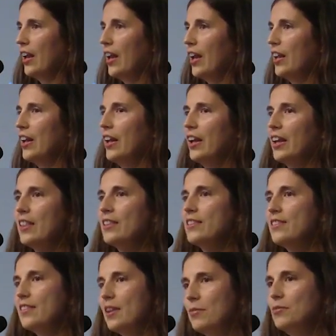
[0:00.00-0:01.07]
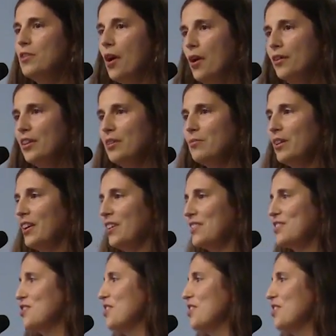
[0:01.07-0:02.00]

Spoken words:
it can seem daunting because